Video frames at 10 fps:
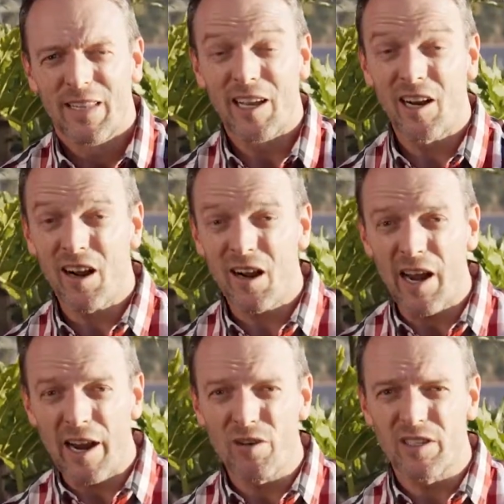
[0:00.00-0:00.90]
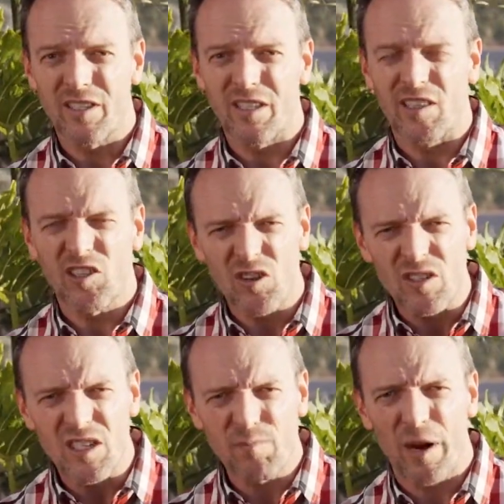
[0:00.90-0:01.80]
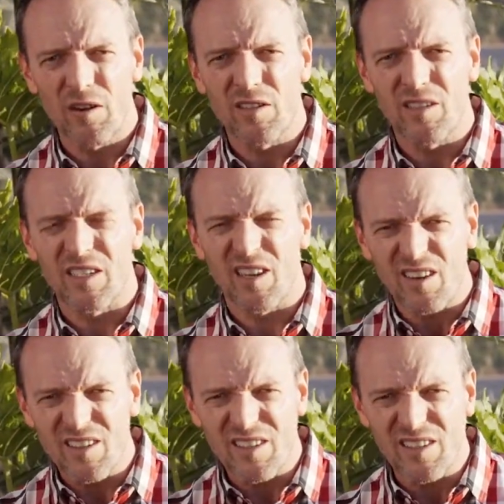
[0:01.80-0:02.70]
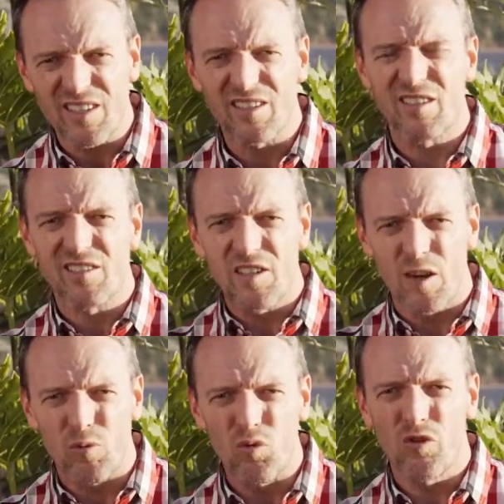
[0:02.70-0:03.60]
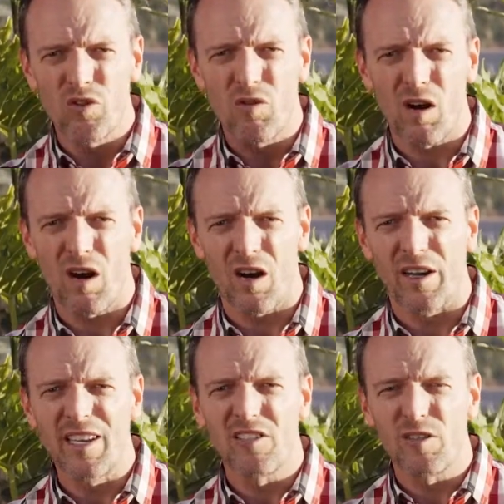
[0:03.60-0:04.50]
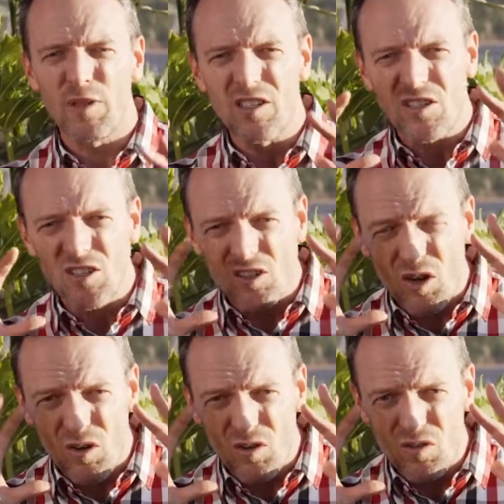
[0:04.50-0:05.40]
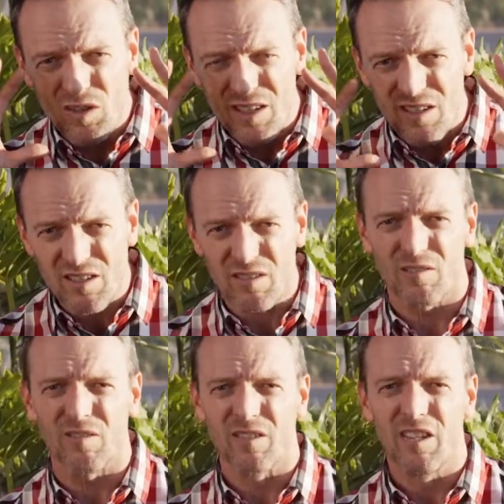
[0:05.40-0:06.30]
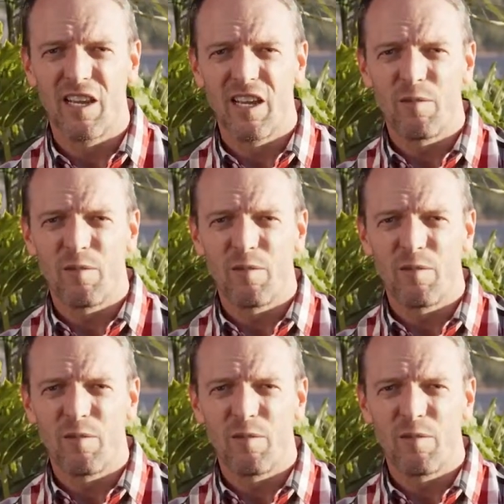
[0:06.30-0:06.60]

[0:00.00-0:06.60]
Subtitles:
The clarity, the transparency, the consistency of who you are needs to be so distilled